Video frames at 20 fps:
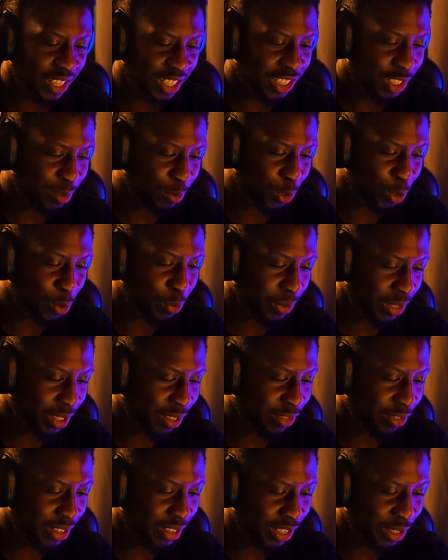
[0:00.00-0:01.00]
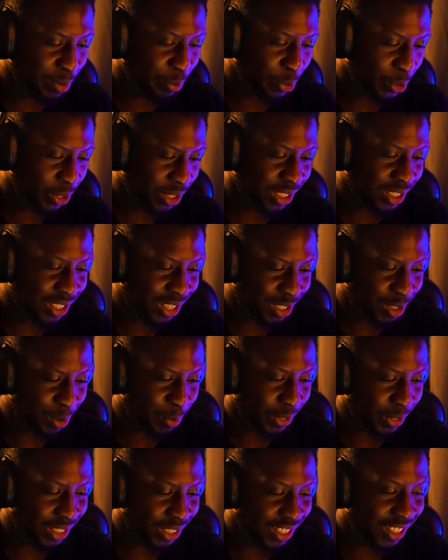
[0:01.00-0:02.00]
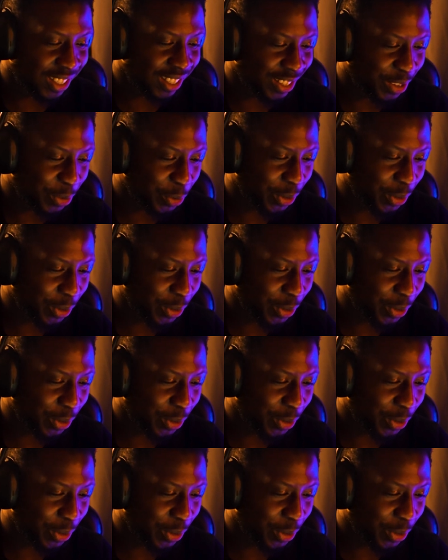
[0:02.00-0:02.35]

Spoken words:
seems to be a very important aspect. Well,